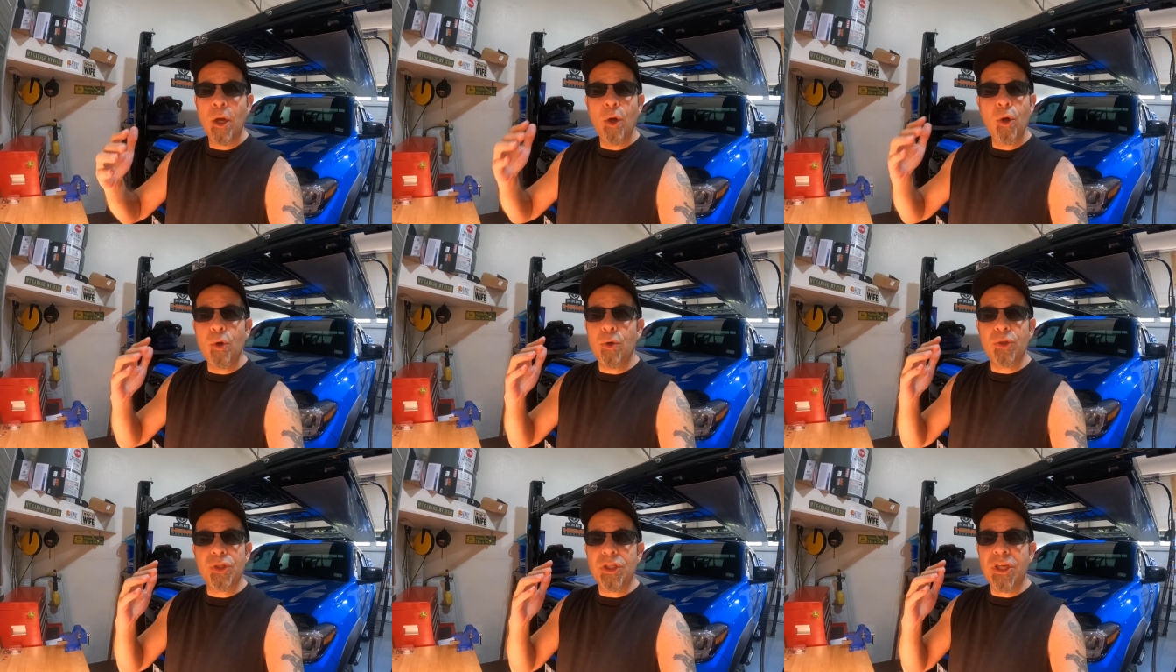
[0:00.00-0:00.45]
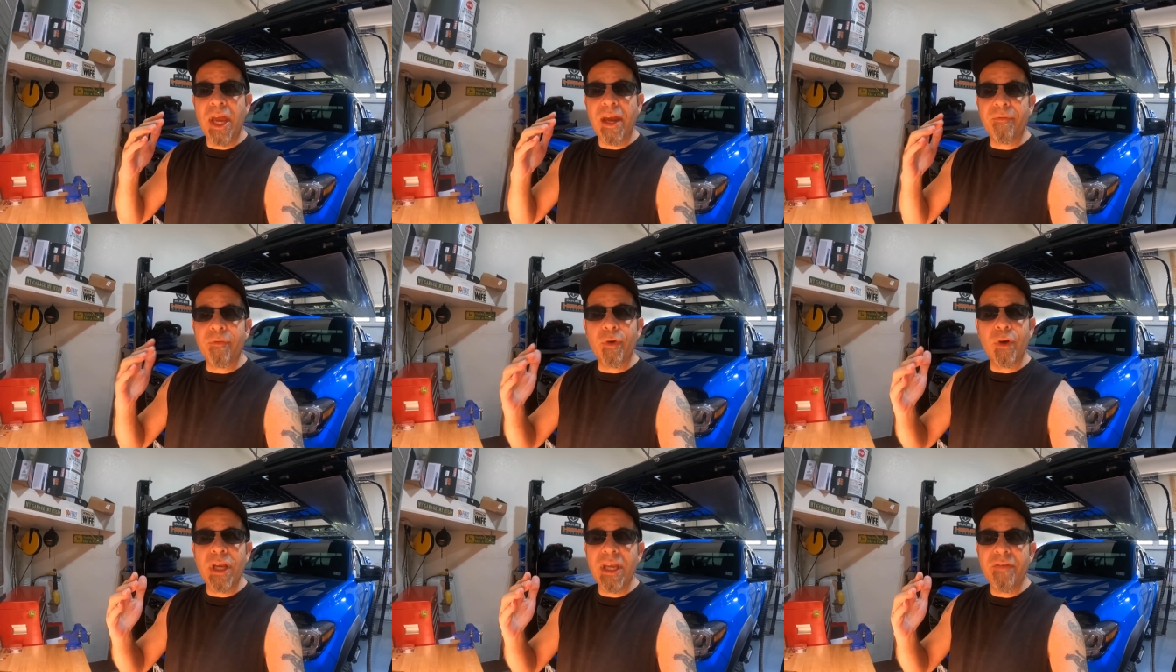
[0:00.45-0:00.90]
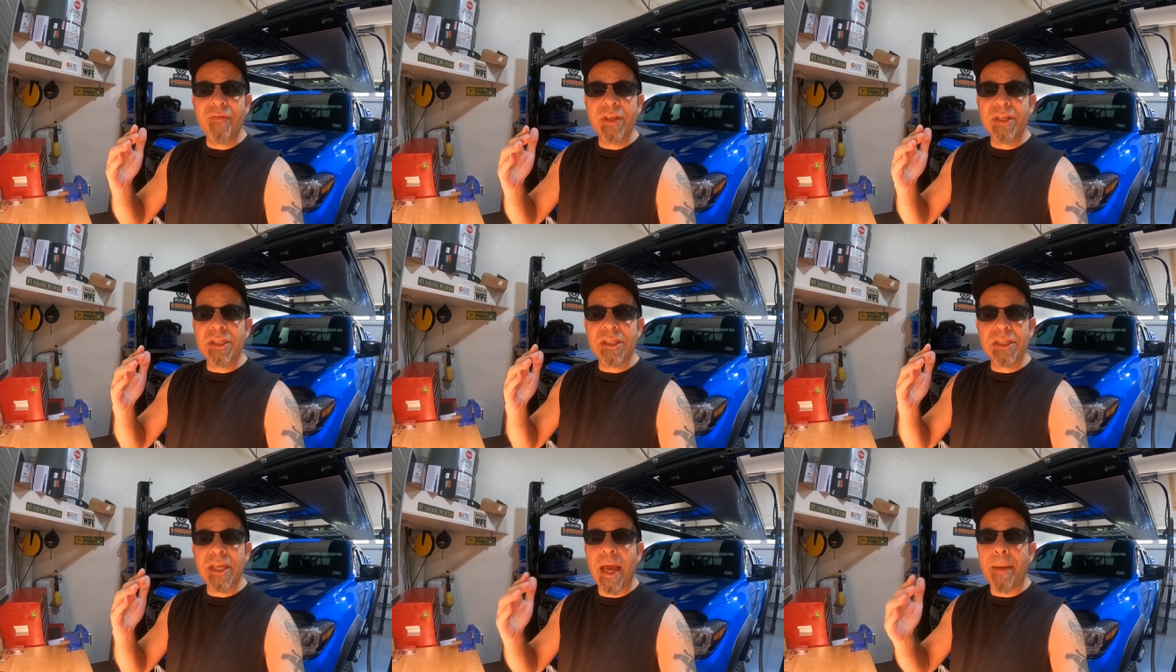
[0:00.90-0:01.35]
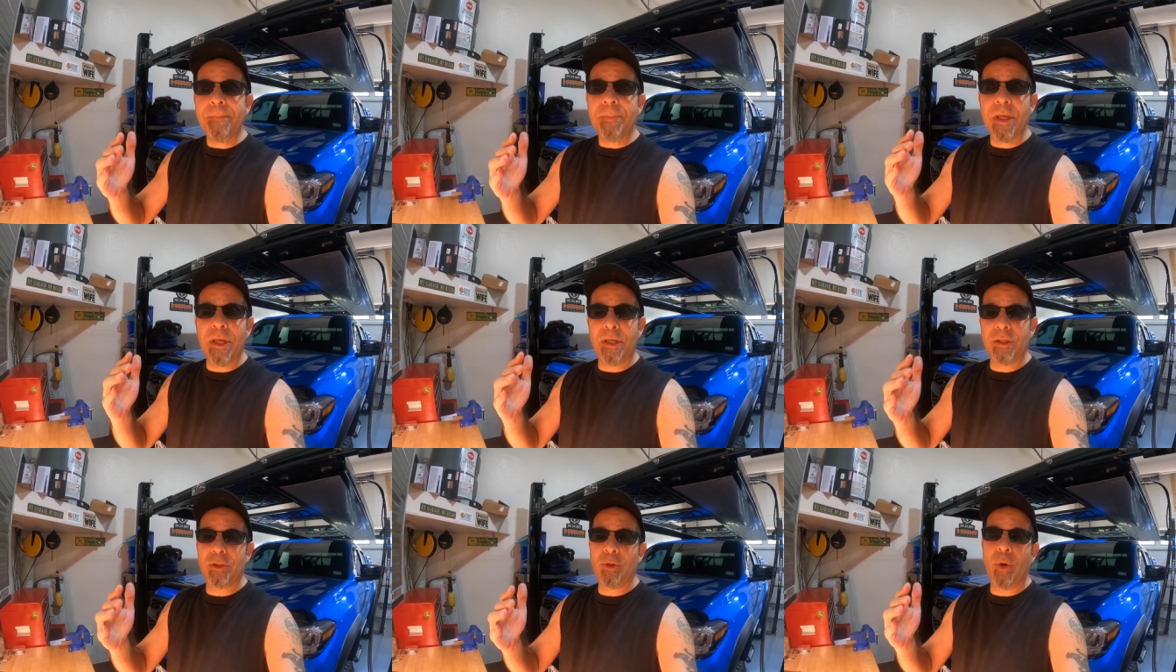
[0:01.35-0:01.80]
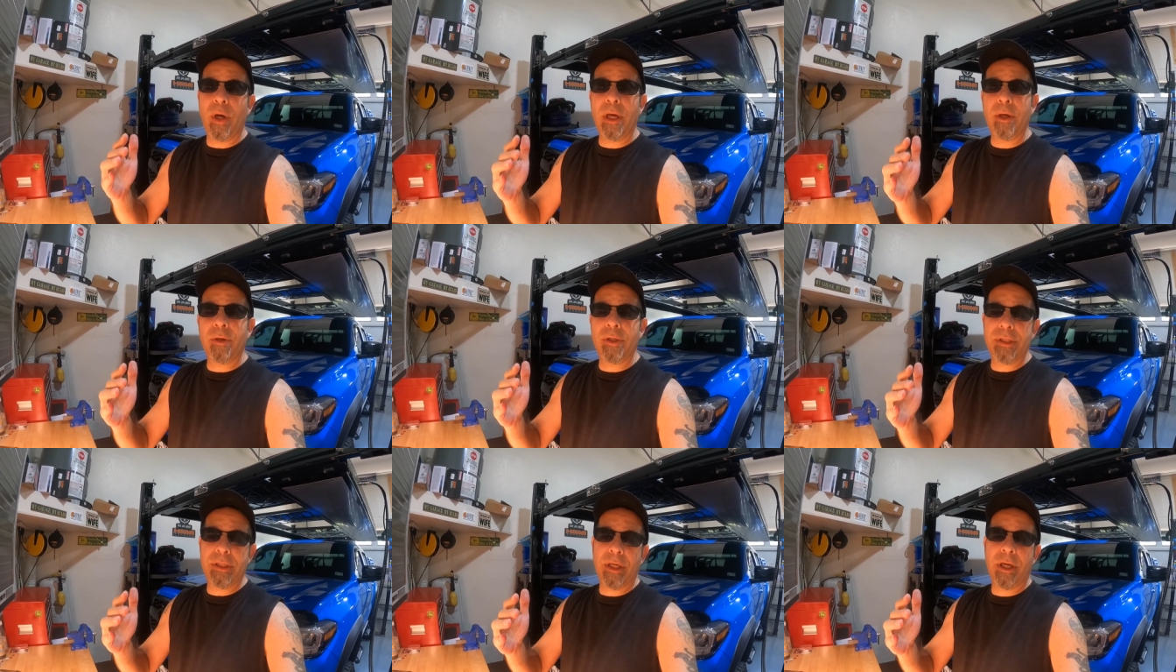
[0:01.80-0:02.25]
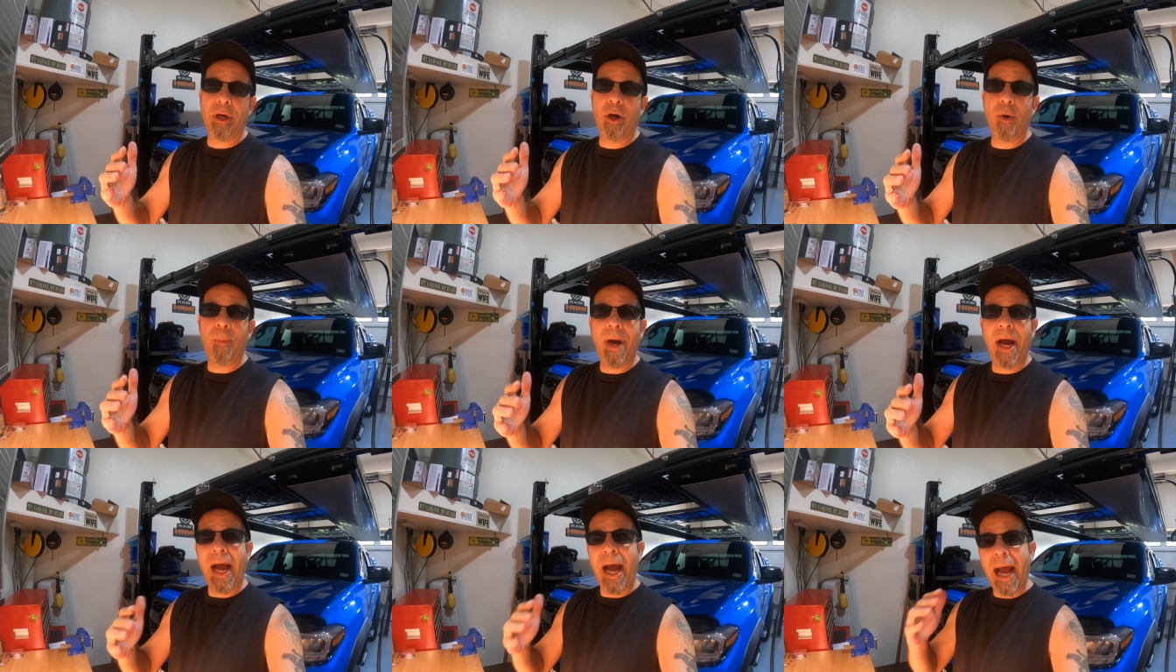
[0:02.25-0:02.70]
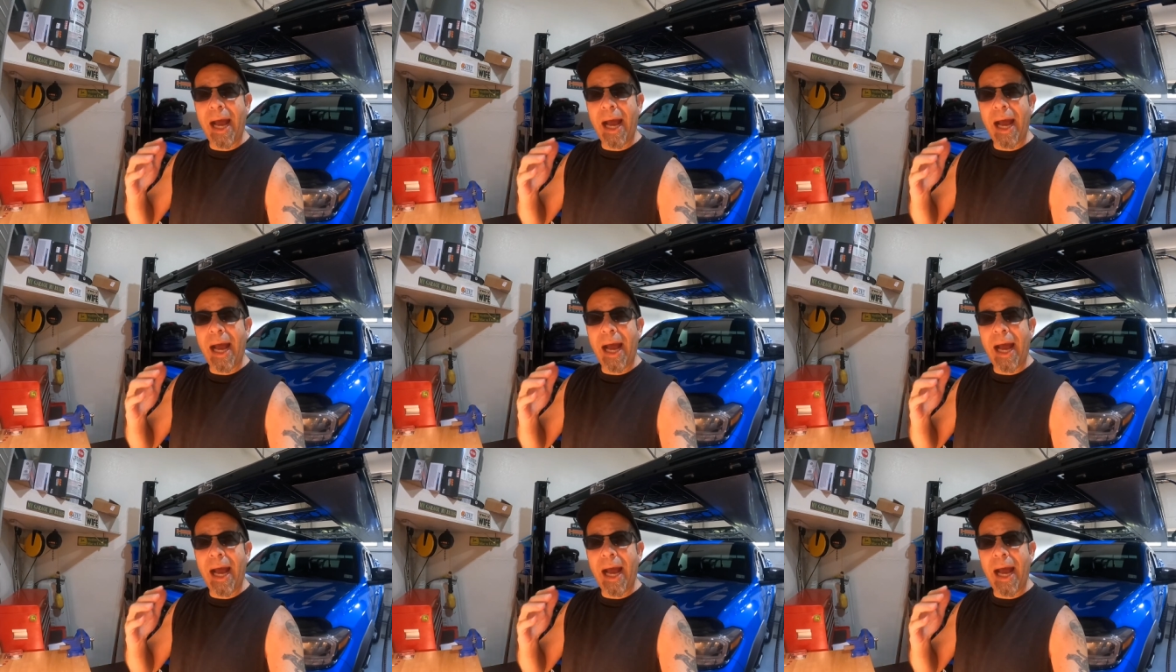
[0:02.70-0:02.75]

who's never even stepped in a Toyota Tacoma.